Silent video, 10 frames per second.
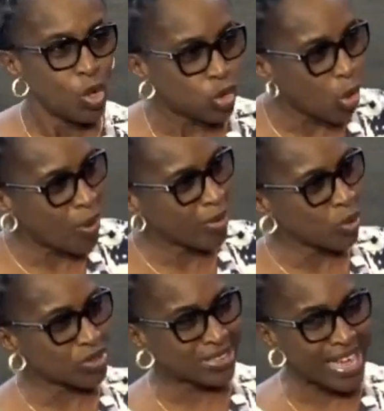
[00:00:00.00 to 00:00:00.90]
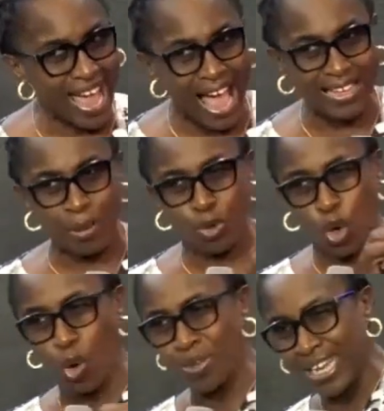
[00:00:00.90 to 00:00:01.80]
So when you say, I am
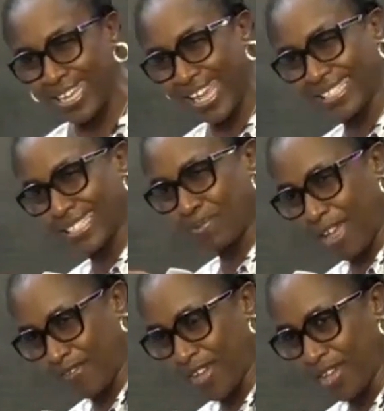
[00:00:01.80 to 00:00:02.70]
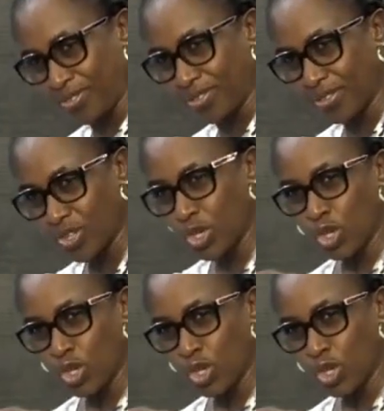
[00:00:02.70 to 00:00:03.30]
communicating my faith,